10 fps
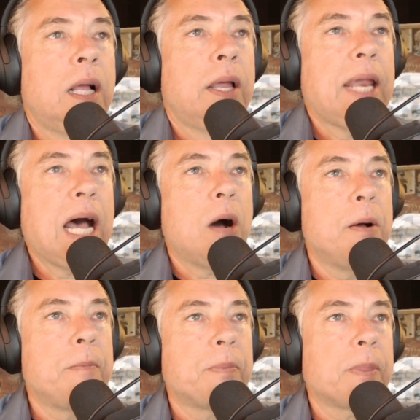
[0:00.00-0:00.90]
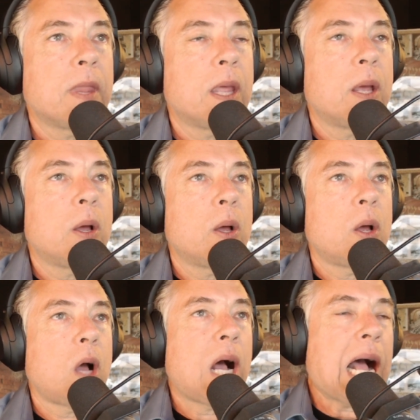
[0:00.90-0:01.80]
Now,
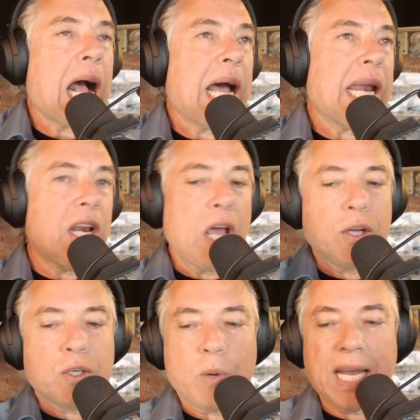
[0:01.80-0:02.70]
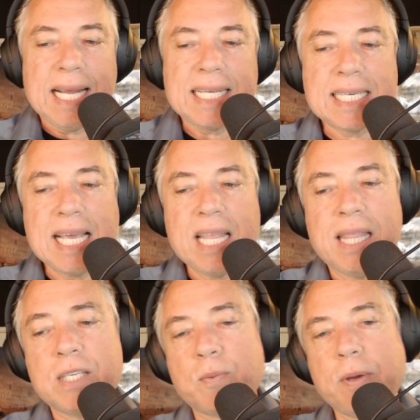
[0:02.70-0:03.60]
I don't know to what extent
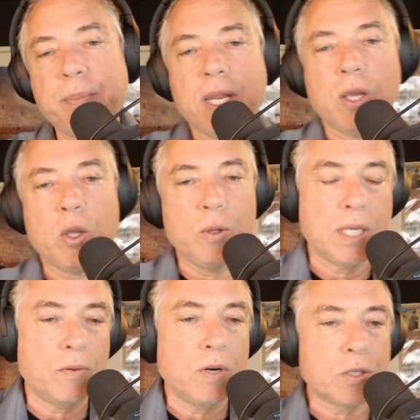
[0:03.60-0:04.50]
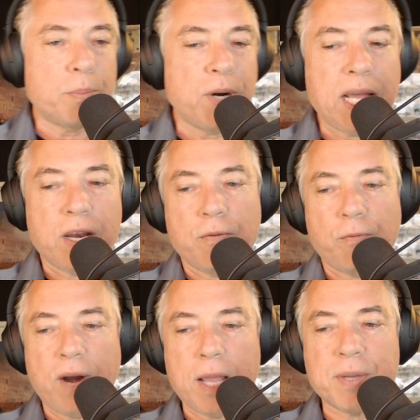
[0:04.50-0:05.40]
these women accusing Russell Brand of
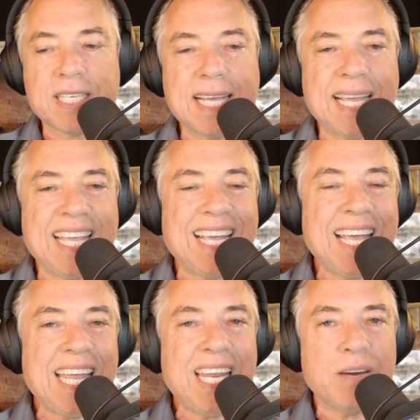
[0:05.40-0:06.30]
rape are taking any